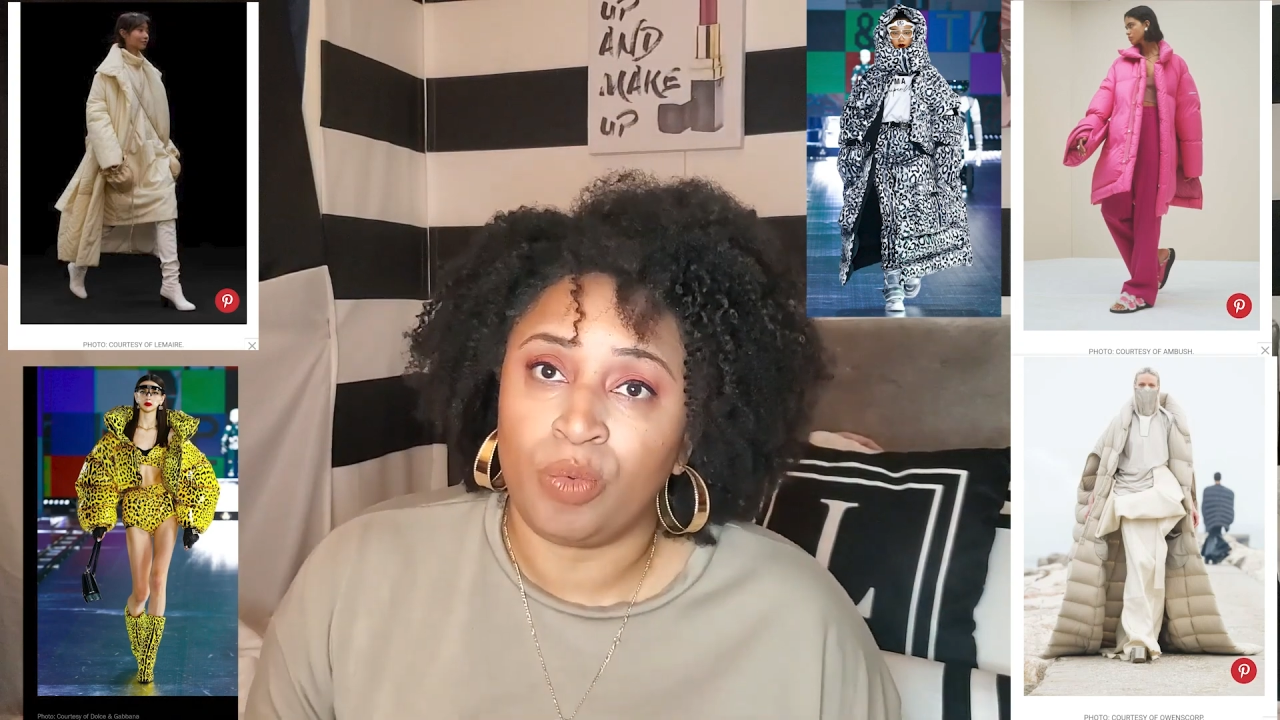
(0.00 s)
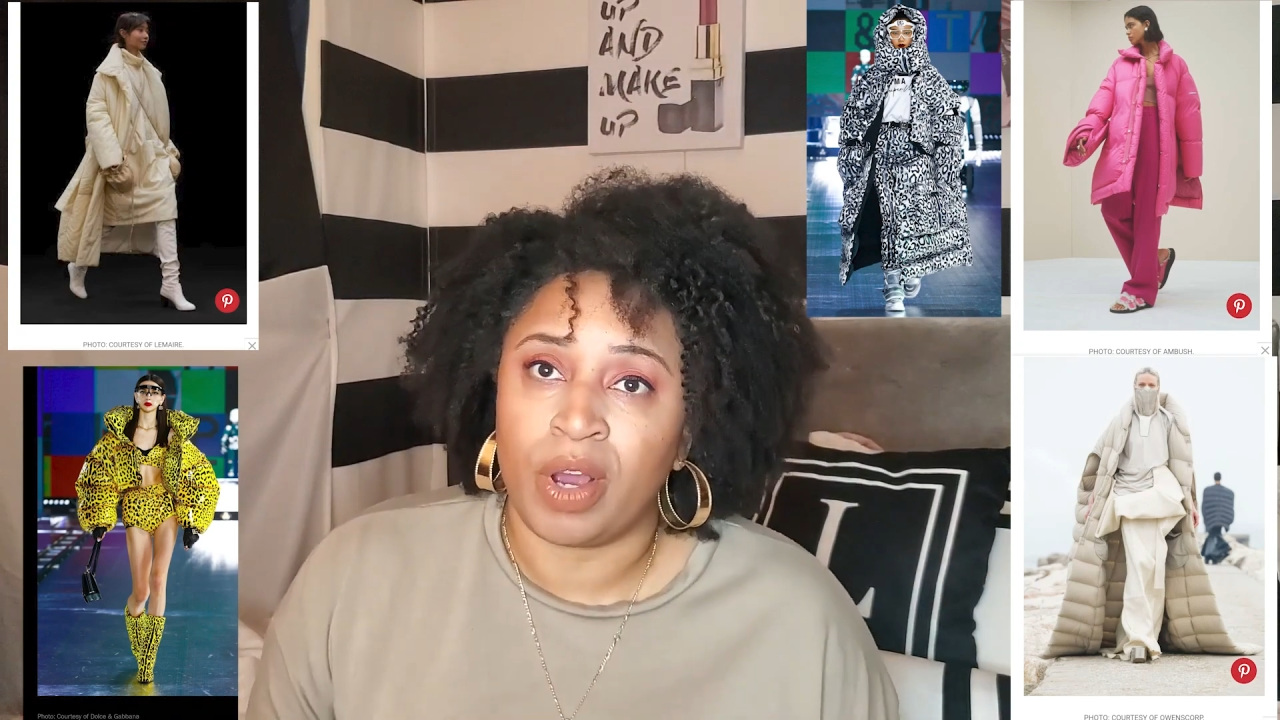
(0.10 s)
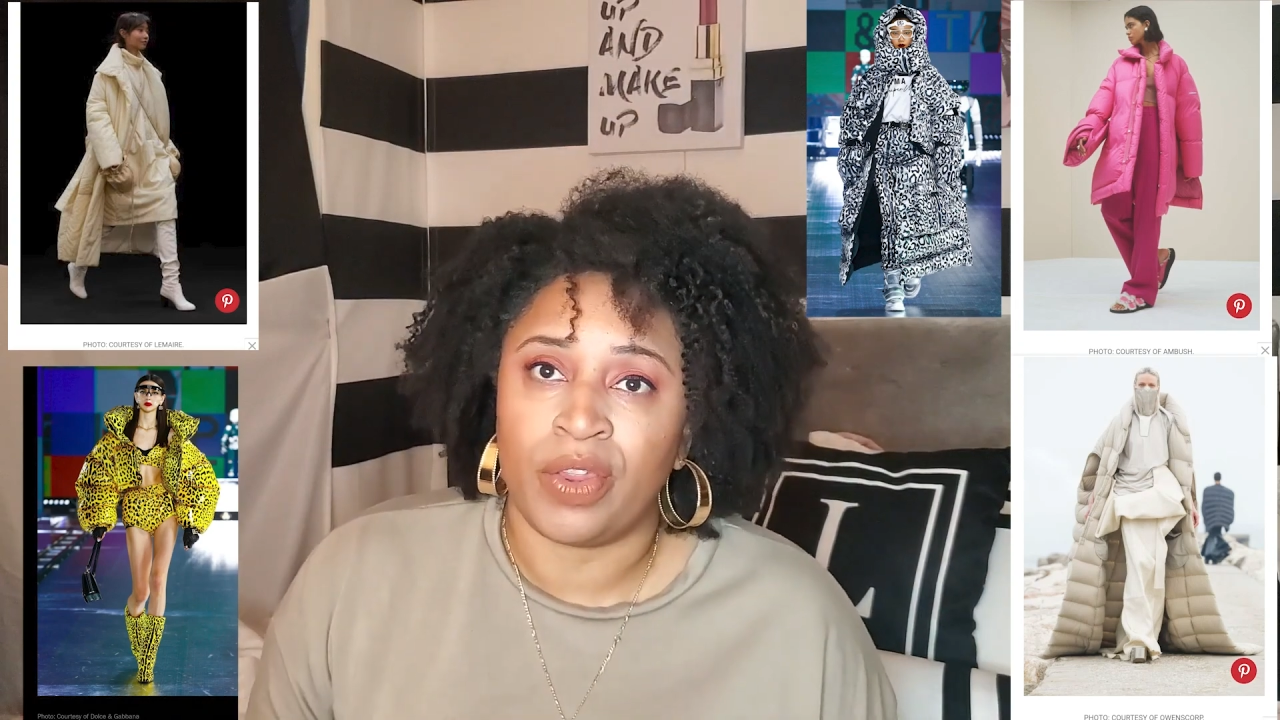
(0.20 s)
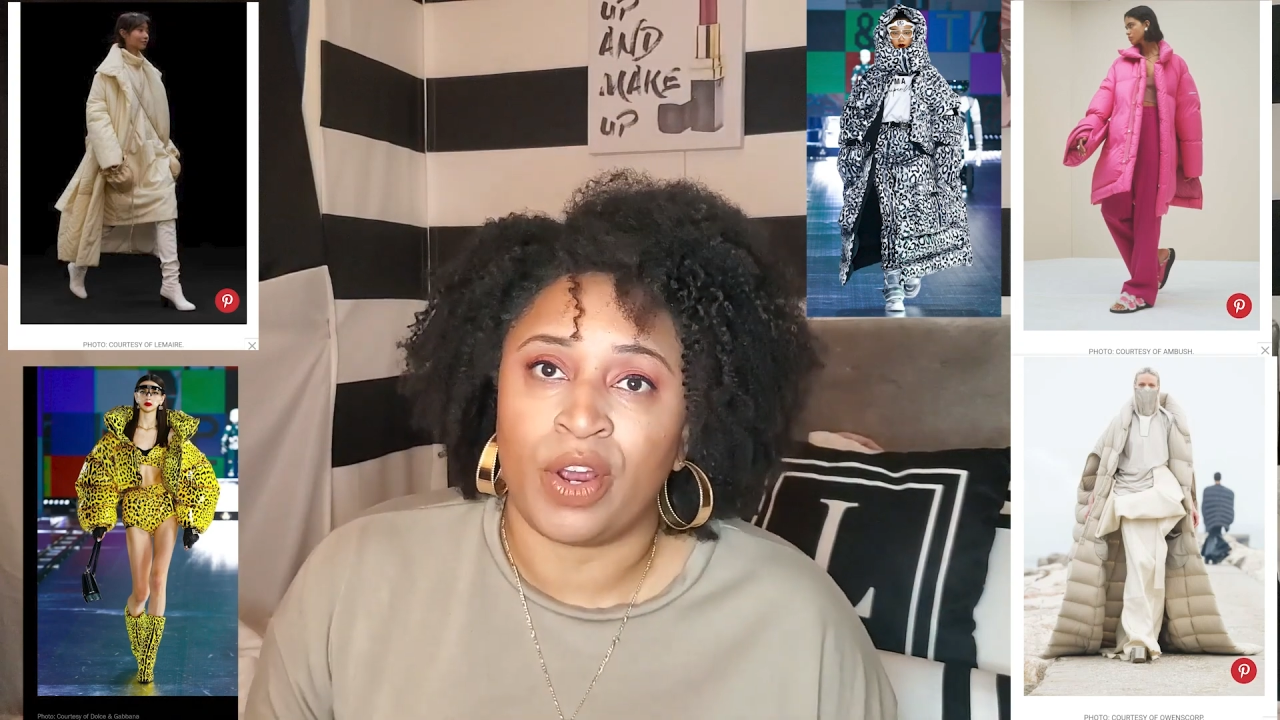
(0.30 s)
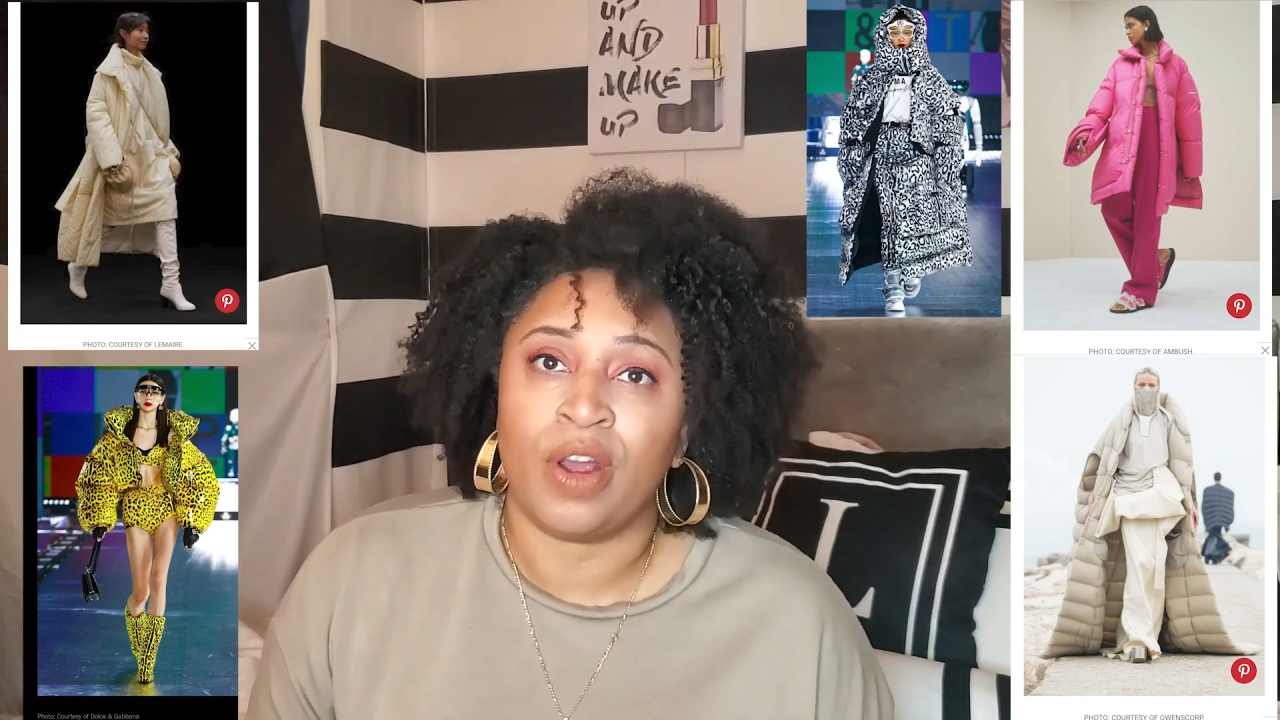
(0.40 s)

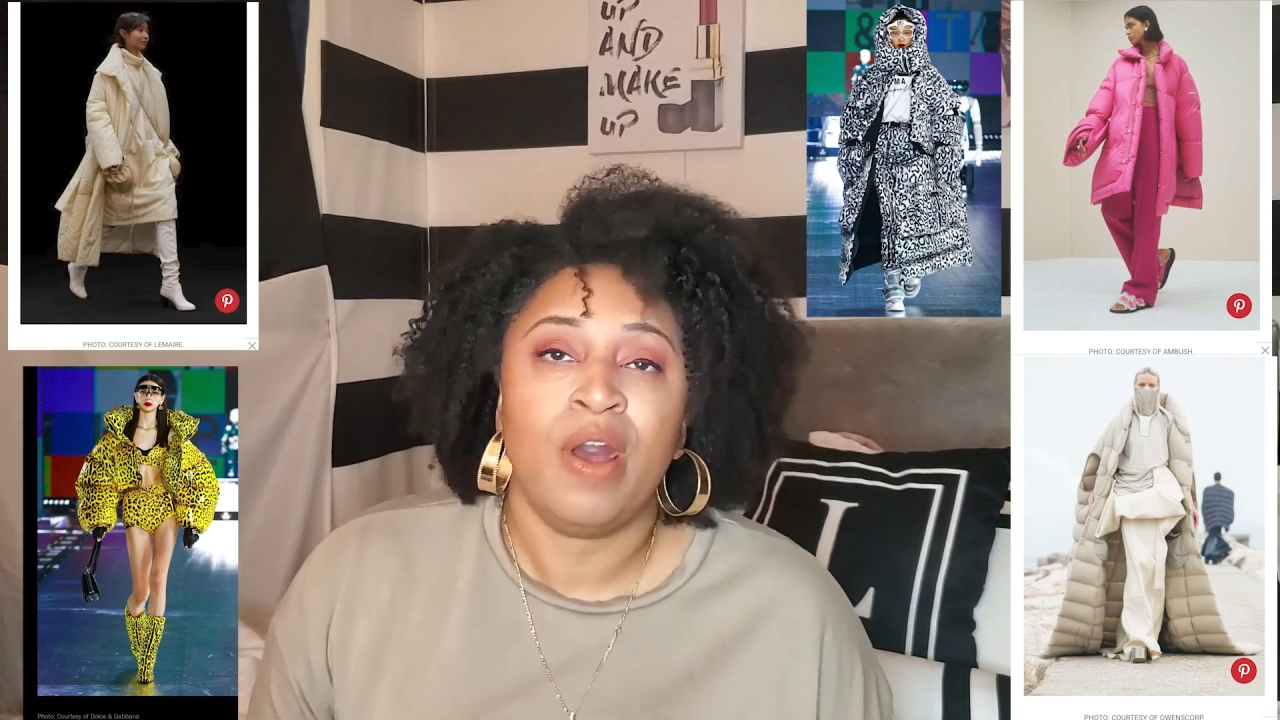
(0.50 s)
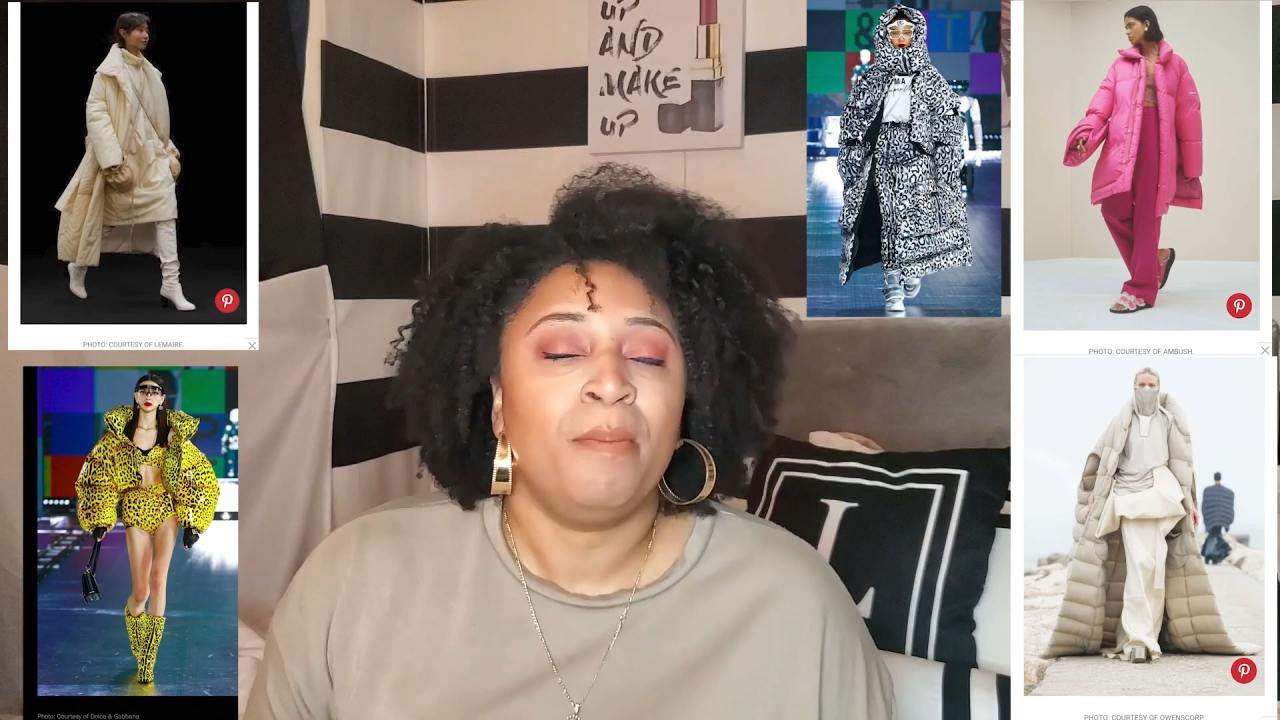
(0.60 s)
weather,